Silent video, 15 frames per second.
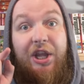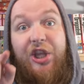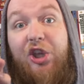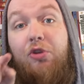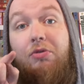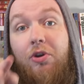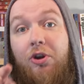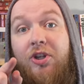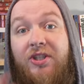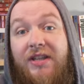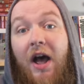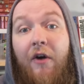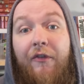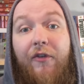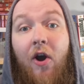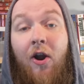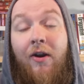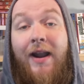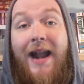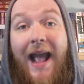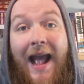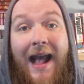you yourself
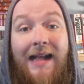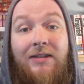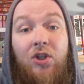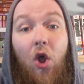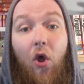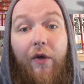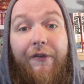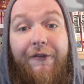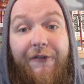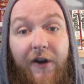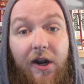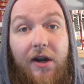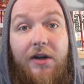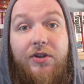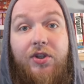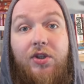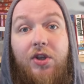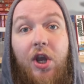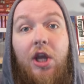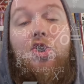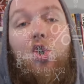are an asshole first.